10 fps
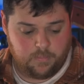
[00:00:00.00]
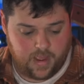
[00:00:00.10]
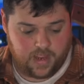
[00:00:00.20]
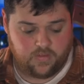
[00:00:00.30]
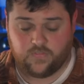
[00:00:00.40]

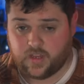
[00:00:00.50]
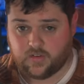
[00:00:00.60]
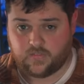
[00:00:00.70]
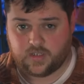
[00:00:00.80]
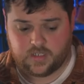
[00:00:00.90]
my
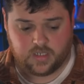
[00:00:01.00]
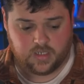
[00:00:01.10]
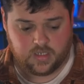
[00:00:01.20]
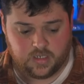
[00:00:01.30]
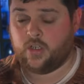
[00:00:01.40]
favourite,
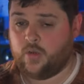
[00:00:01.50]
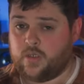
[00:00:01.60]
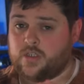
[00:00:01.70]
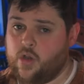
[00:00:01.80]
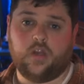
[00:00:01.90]
who
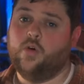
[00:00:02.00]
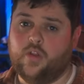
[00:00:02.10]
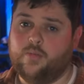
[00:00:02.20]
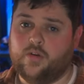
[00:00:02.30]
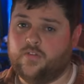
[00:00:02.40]
is not in
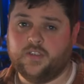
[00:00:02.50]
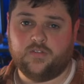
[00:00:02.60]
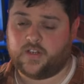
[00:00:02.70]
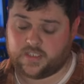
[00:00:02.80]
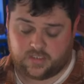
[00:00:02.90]
all the
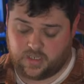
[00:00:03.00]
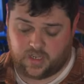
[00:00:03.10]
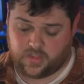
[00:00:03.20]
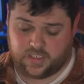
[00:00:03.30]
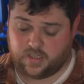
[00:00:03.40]
movies. In fact, I
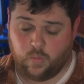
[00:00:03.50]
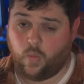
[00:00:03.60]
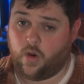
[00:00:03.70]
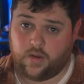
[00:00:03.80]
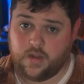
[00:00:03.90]
think he's in
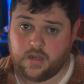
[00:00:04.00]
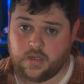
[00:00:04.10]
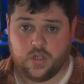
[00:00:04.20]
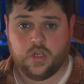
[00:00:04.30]
one.